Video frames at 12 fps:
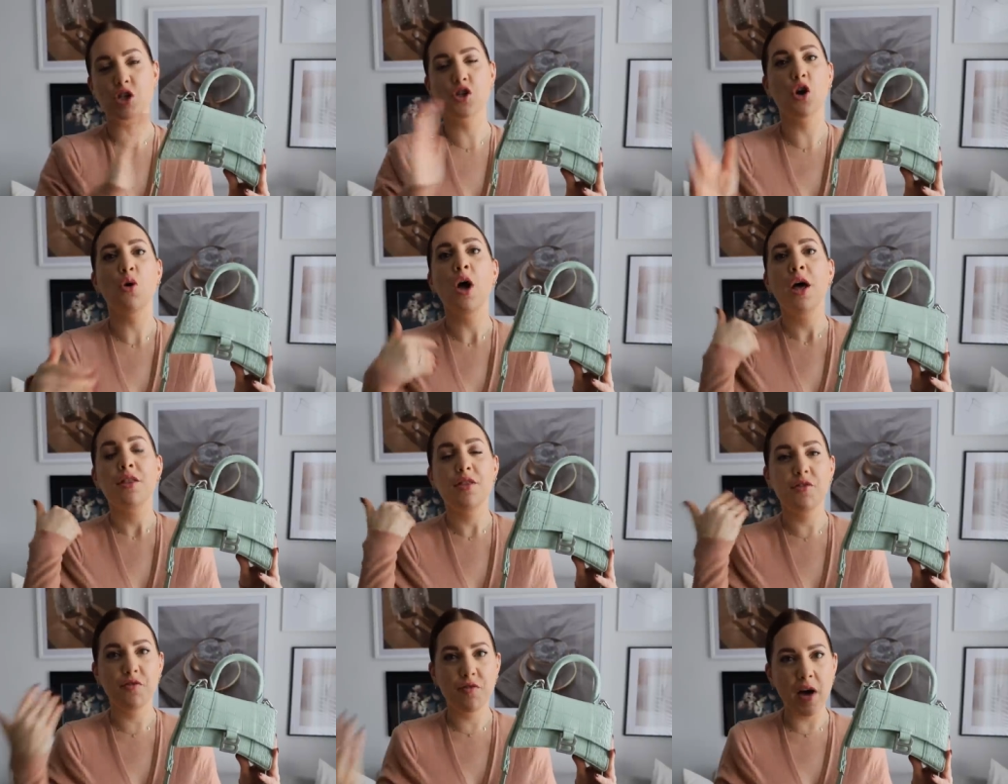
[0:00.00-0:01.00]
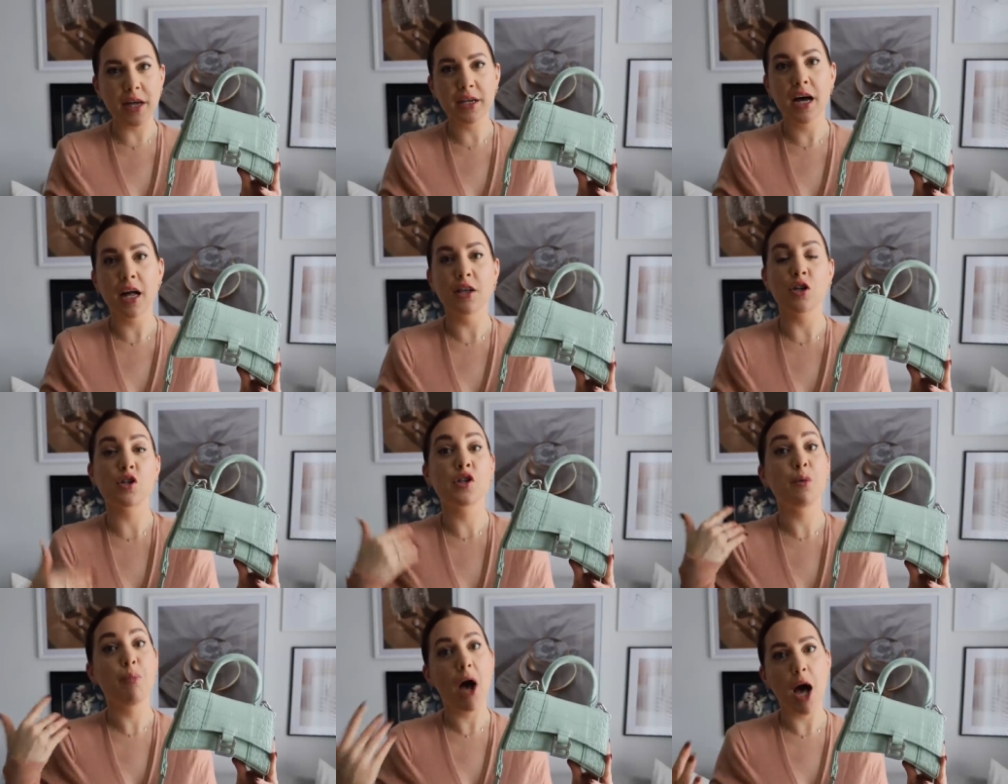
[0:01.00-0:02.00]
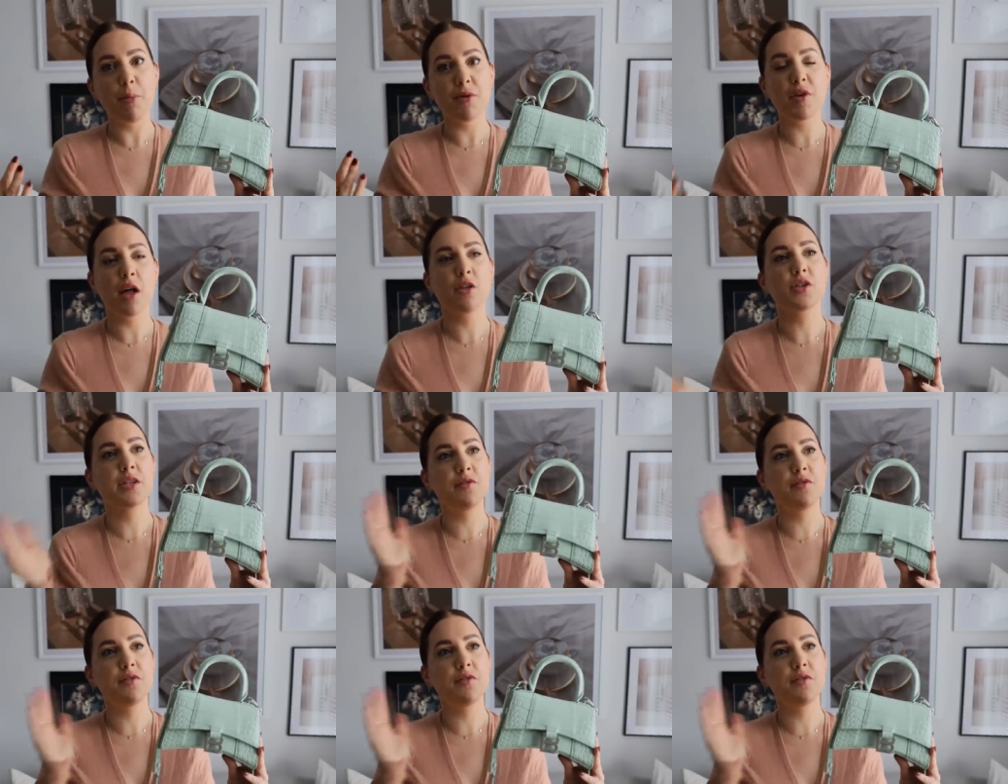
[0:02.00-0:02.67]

So the fun colors, the pop of colors,